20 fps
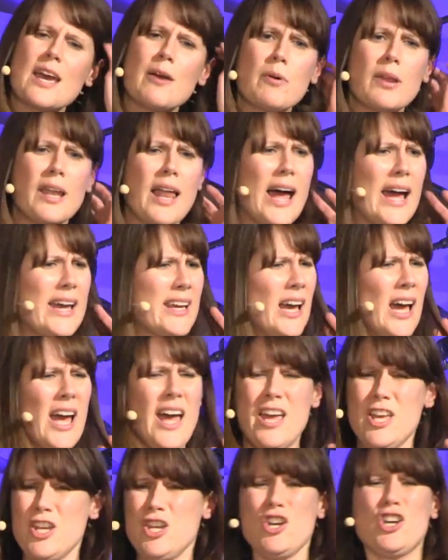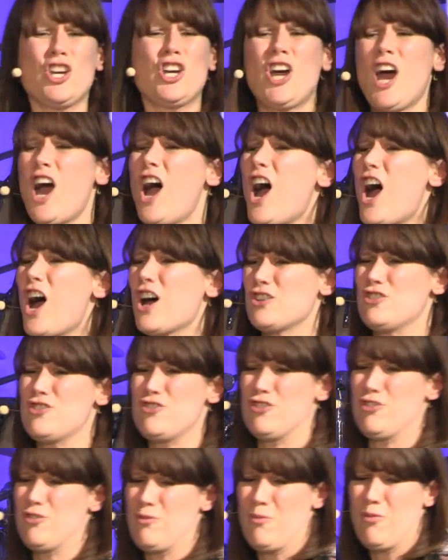were like, You can't
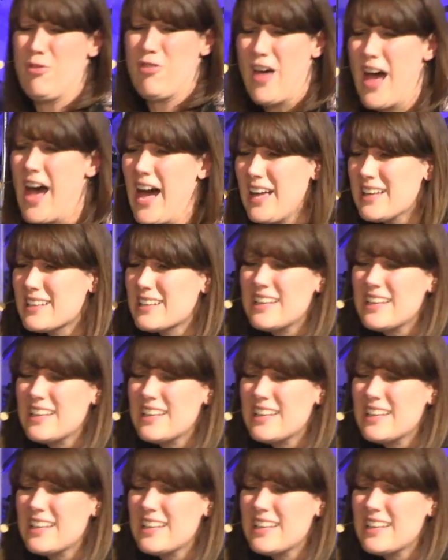do that.